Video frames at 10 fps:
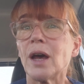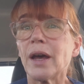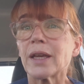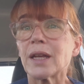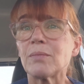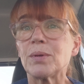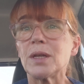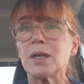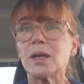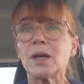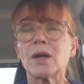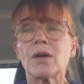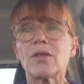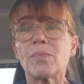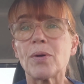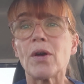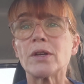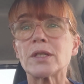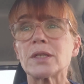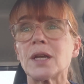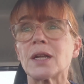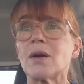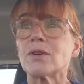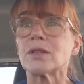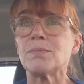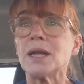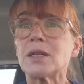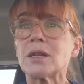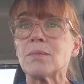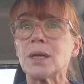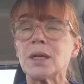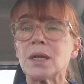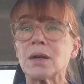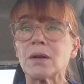I can be the person that I was meant to be,